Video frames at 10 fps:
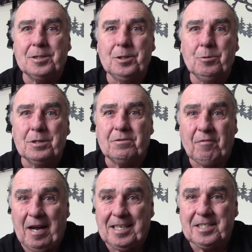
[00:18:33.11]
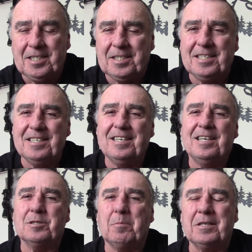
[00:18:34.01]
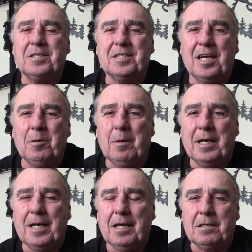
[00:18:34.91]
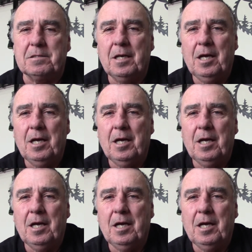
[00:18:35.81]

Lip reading: newest, fastest as much as anybody else,